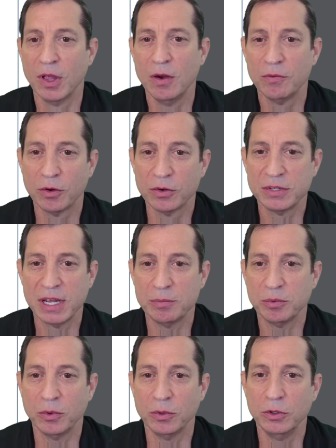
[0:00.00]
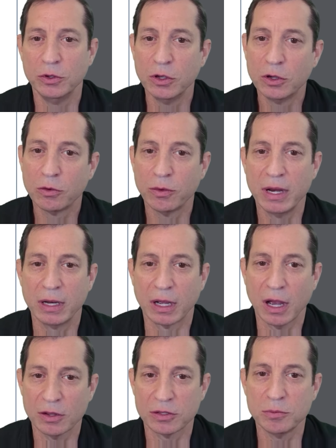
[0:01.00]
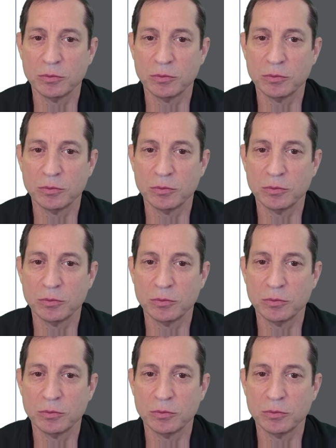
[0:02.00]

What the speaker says: For example, you could create a custom